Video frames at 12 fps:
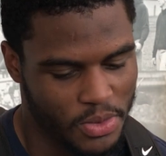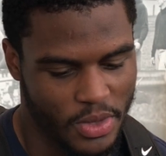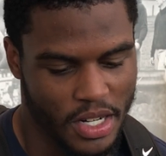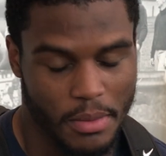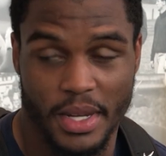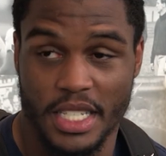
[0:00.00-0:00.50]

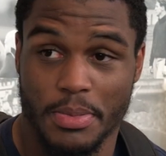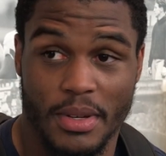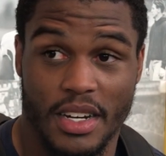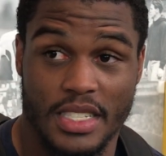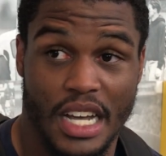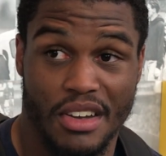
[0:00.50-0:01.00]
one of the best
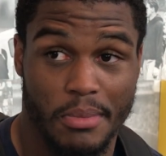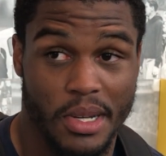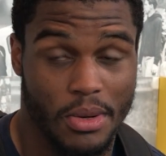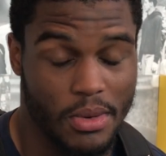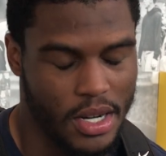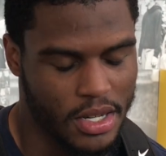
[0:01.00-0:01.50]
players I've ever
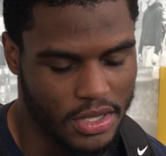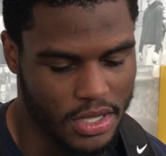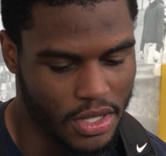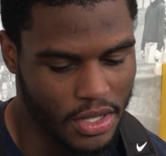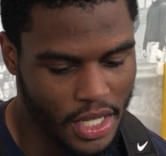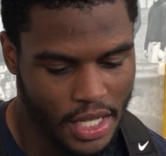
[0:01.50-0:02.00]
been around.
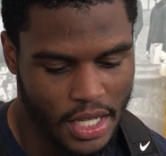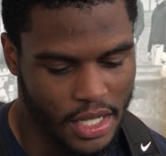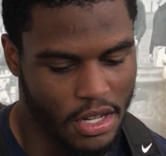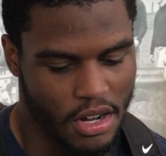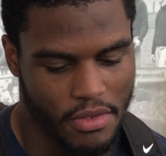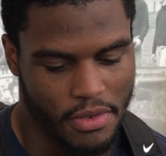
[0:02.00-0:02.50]
So,
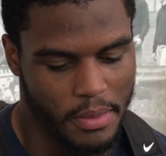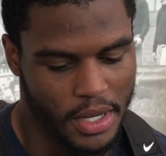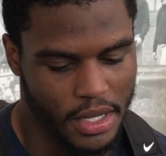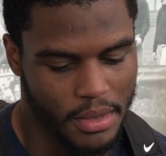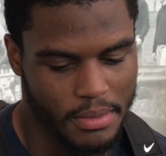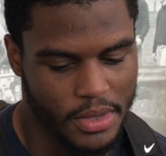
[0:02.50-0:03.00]
learning from
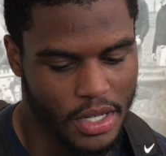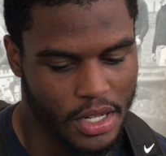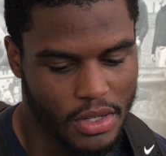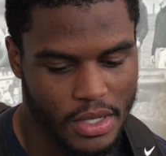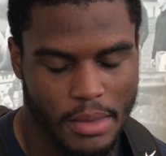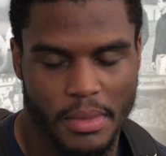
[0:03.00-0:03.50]
him, you
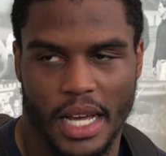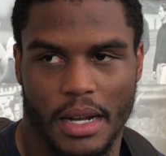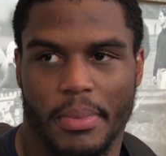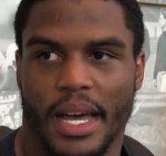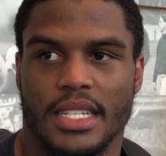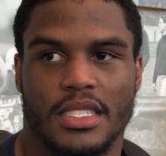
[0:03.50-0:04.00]
know, him kind
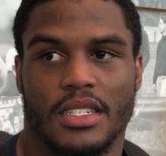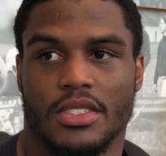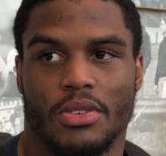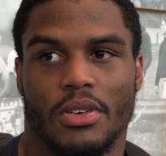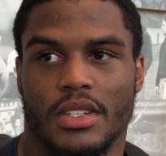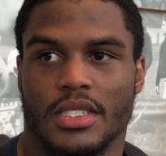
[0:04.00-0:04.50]
of passing the
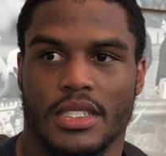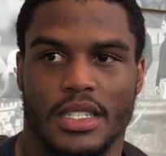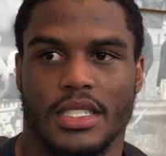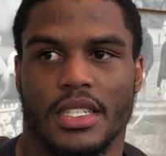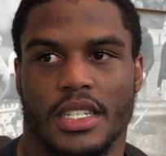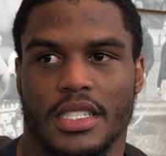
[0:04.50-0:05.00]
torch
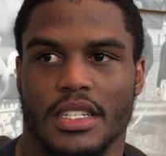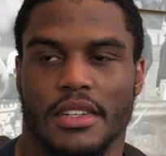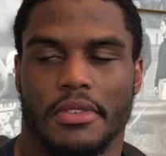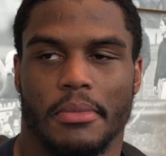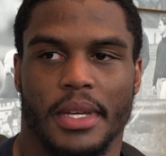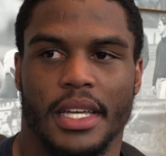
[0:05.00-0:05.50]
into this
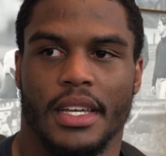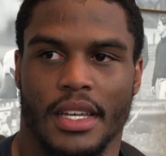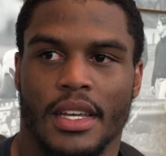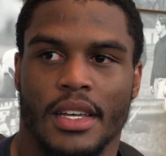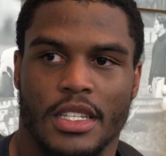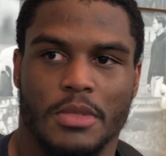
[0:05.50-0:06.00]
year for me,
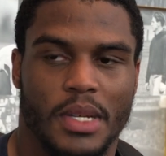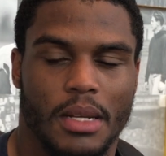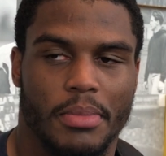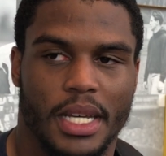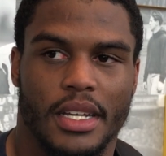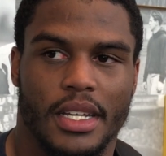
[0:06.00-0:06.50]
it's been
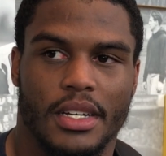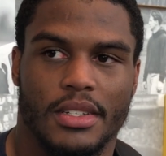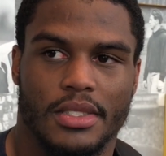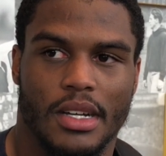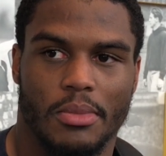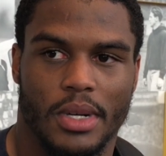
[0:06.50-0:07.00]
a big deal.
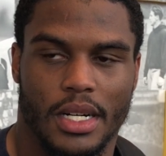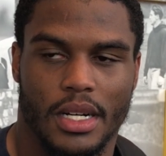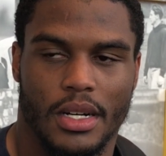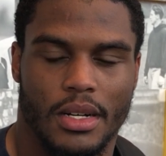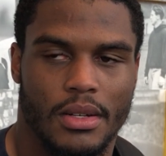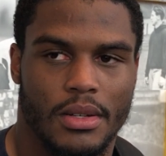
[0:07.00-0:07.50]
So I'm ready to
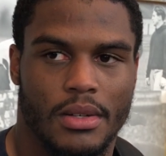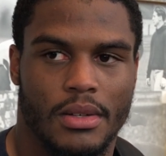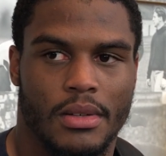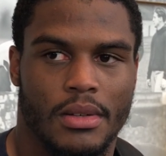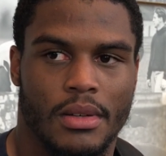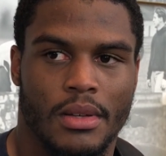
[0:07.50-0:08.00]
go. What
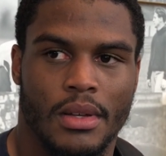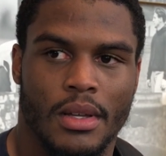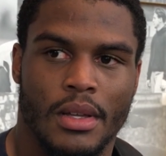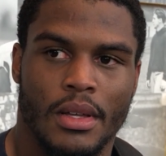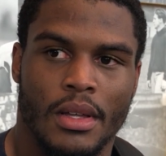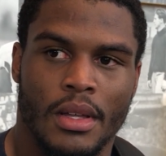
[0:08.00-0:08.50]
what gives you
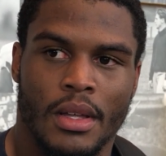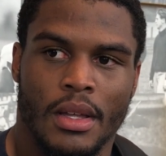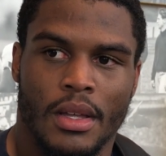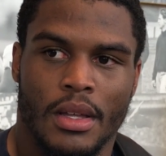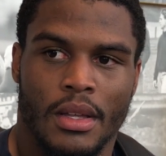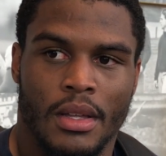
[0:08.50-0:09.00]
confidence that you're
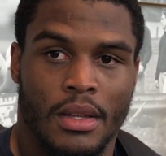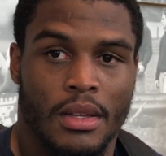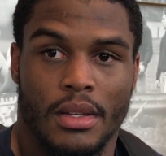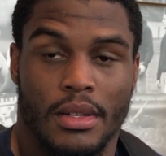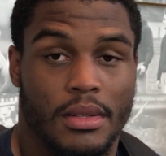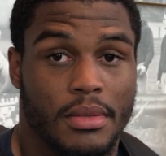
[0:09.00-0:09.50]
ready to go
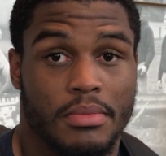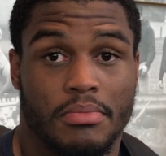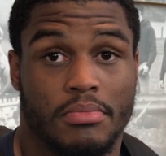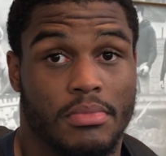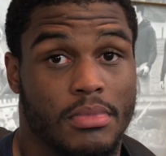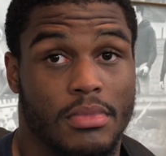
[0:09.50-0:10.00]
to step up
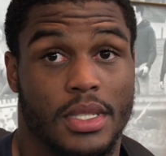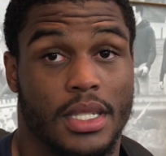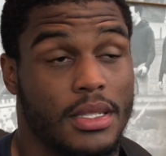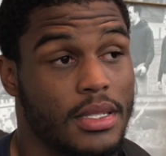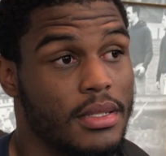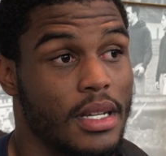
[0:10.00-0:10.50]
him?
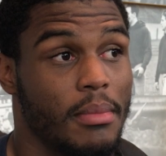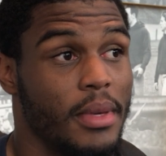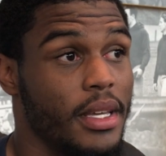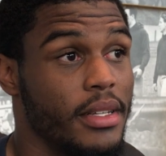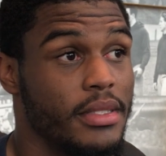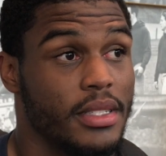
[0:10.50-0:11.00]
Just, I
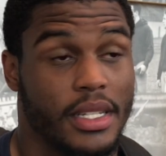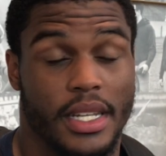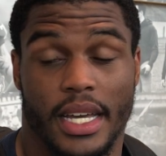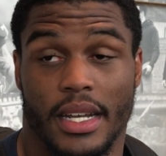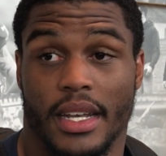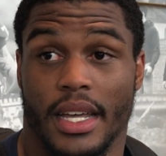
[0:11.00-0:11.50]
mean, the
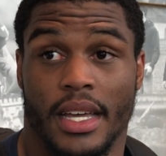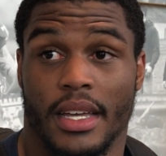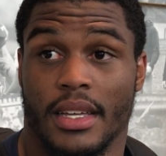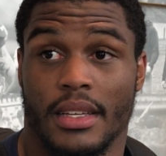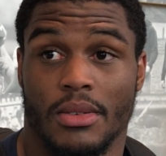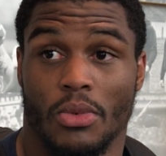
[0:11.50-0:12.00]
day to day,
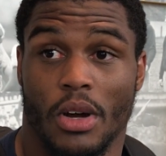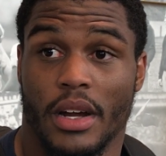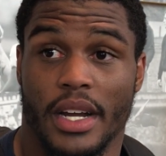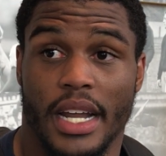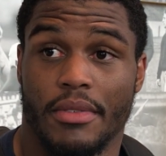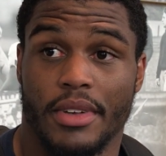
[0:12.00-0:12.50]

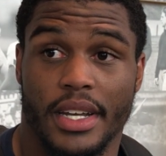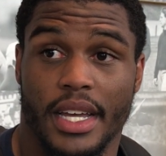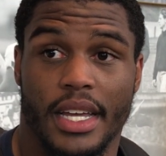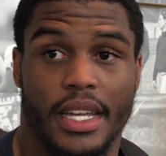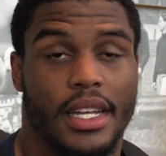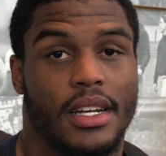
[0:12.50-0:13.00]
working every
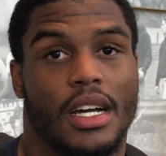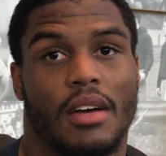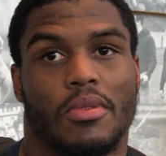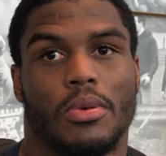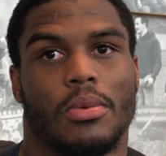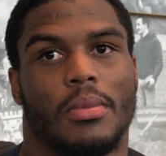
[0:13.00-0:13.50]
day, getting
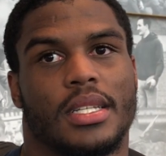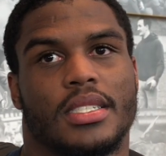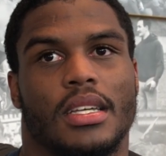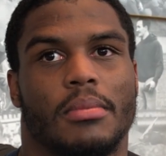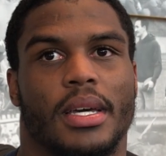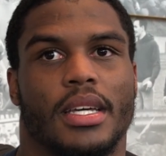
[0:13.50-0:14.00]
comfortable with my
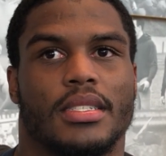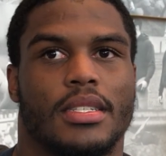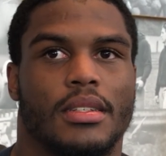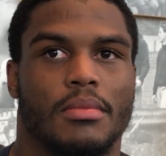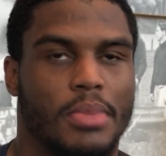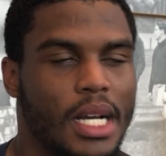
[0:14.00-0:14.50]
teammates,
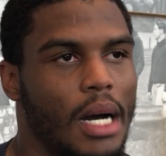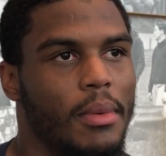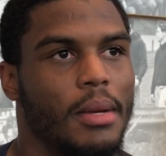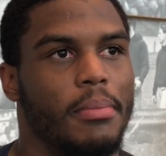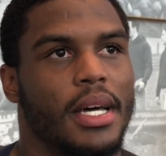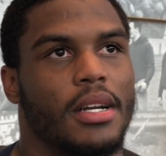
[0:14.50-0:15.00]
and
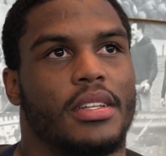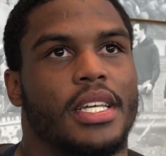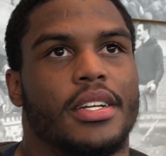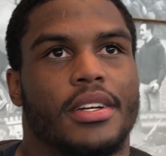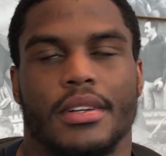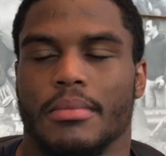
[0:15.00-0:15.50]
becoming a better
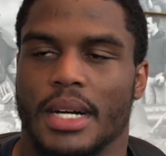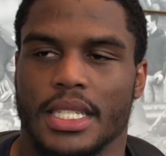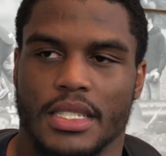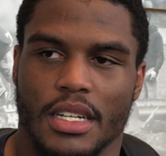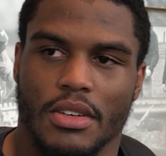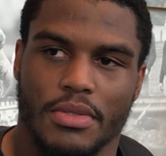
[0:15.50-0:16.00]
leader
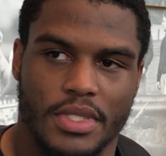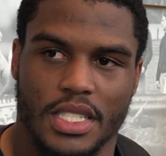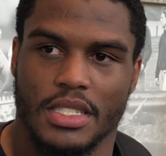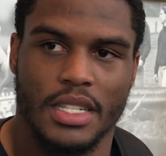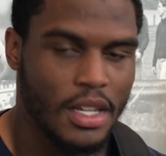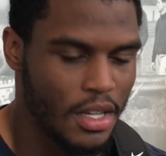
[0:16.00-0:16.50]
myself,
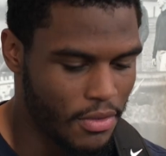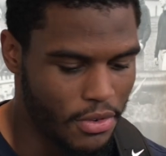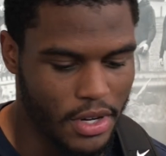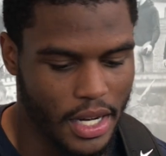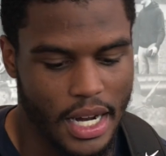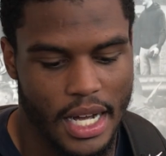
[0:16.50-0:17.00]
just
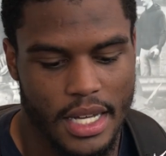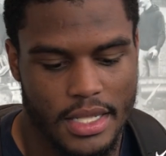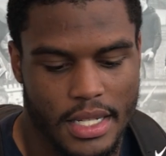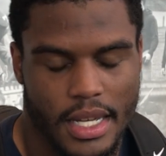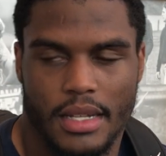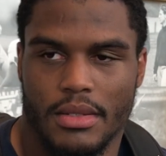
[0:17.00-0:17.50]
for the
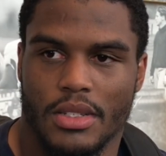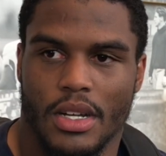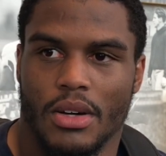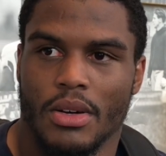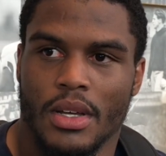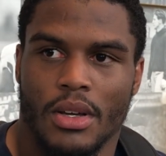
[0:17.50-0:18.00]
guys that you
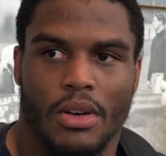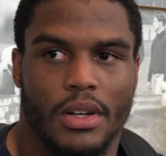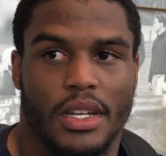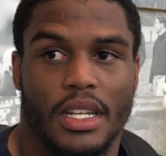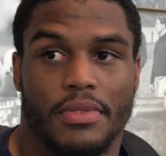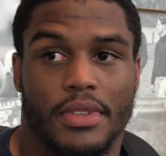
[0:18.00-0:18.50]
know on
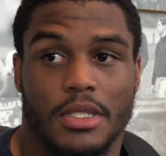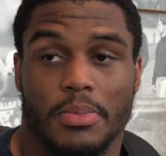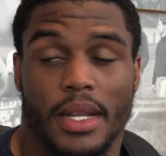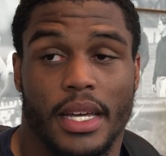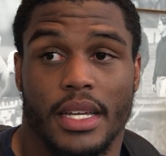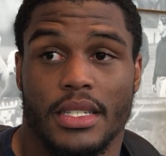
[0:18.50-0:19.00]
the defense
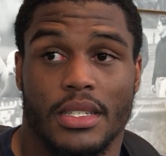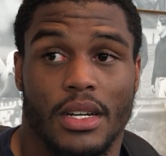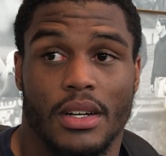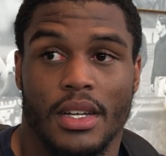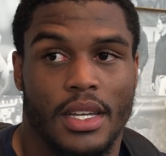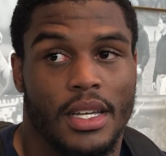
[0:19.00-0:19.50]
playing.
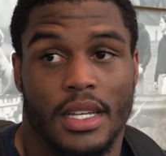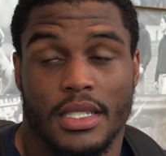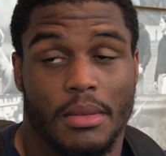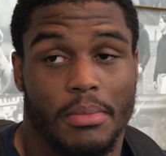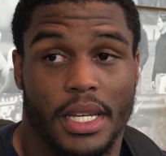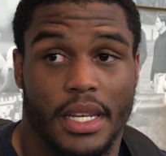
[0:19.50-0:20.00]
So
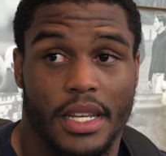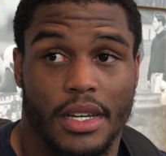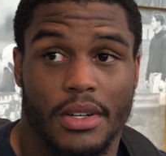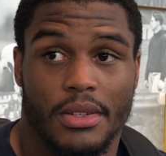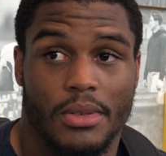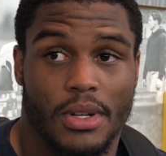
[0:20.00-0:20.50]
it's a big
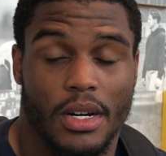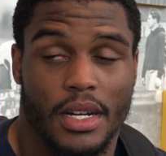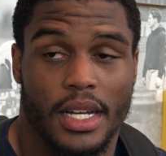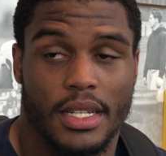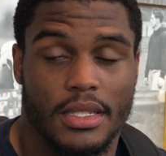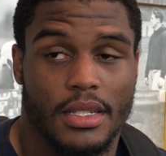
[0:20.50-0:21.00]
deal with all
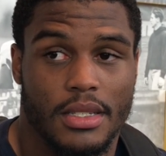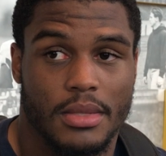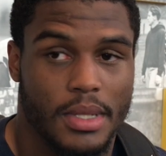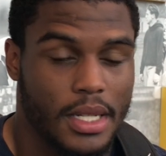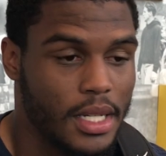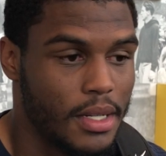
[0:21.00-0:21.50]
that. So it's
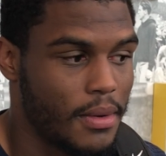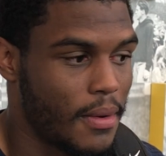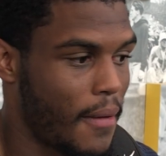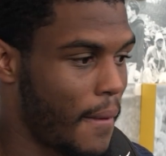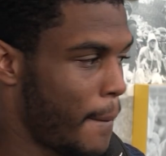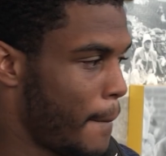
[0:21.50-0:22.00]
been good.
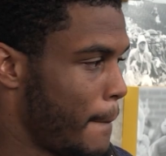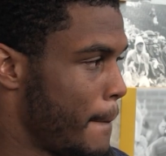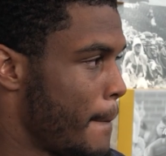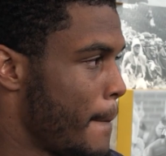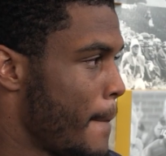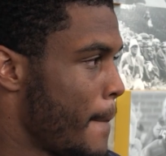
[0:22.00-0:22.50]
A lot of
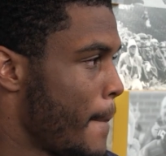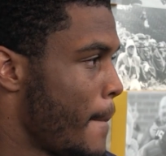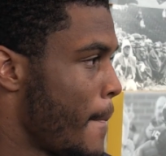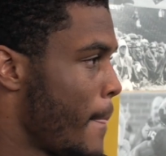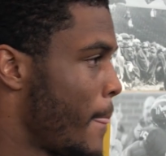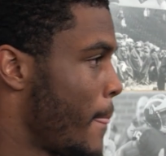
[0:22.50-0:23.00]
people
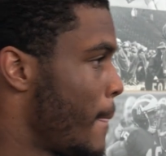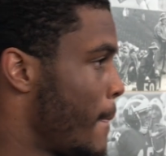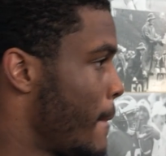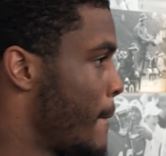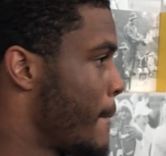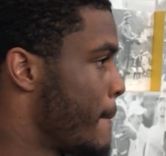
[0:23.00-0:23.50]
expect to step
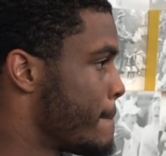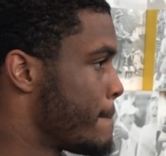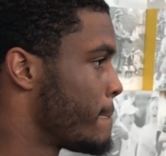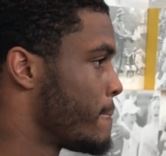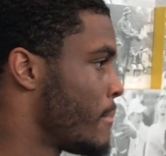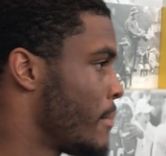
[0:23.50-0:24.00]
back given
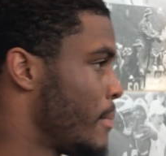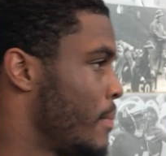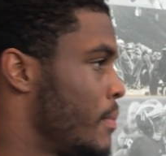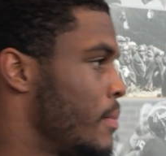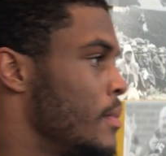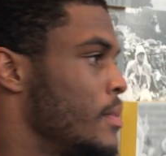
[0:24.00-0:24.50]
the personnel
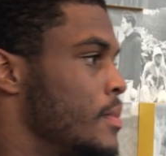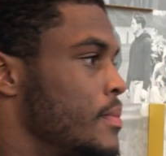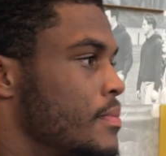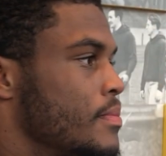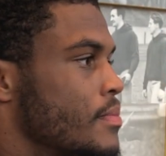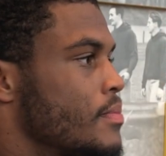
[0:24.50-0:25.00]
you
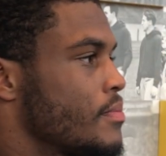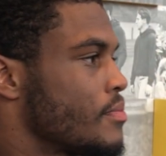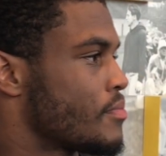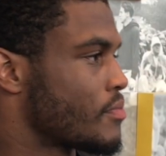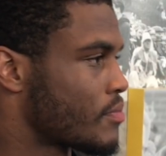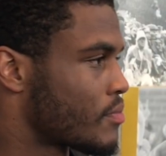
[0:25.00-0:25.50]
lost. Why do you
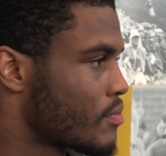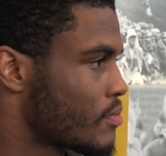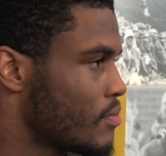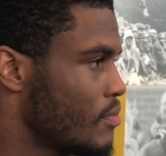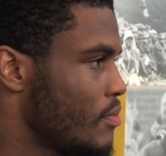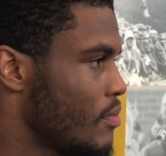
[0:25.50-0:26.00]
think you
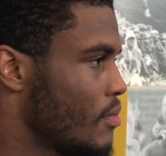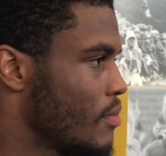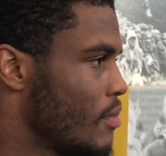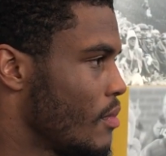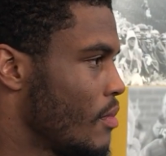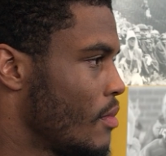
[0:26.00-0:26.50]
guys can
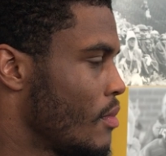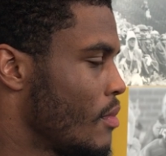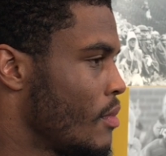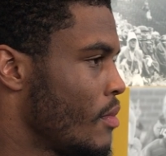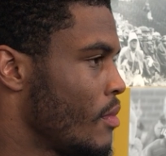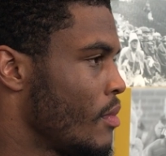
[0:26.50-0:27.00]

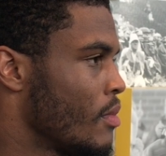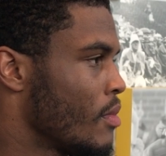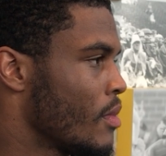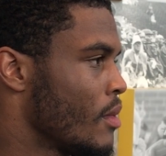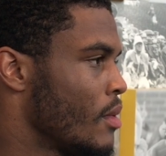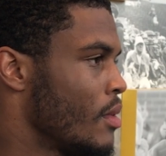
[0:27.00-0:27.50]
maintain that standard?